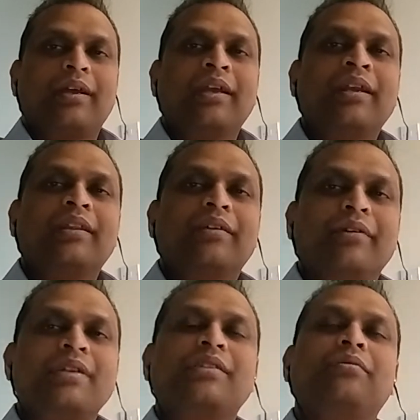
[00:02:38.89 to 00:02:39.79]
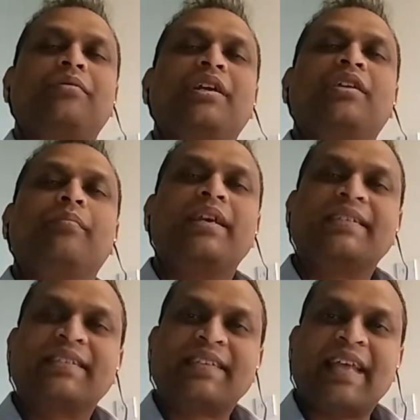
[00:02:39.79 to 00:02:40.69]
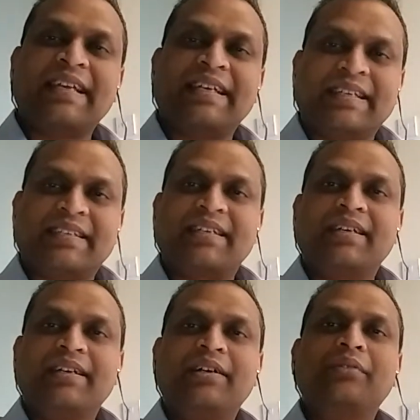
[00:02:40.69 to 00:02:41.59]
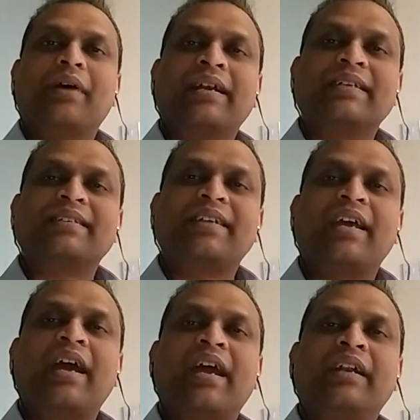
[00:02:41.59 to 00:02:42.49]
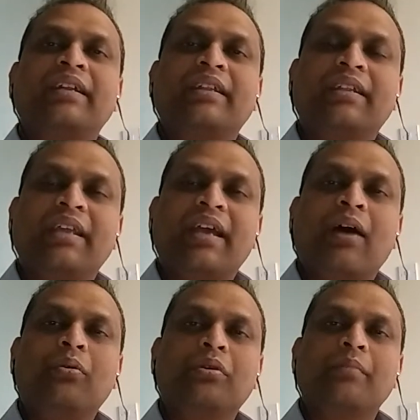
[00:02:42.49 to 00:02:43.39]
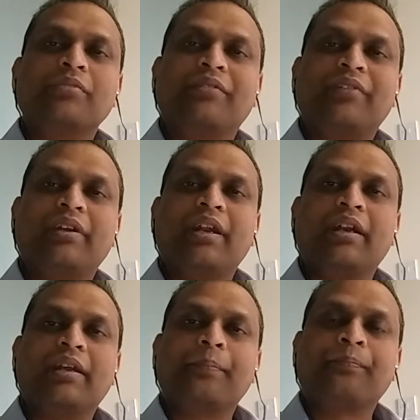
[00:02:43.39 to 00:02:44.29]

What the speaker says: In other words, you need to be a scientist to understand the outcomes of the data.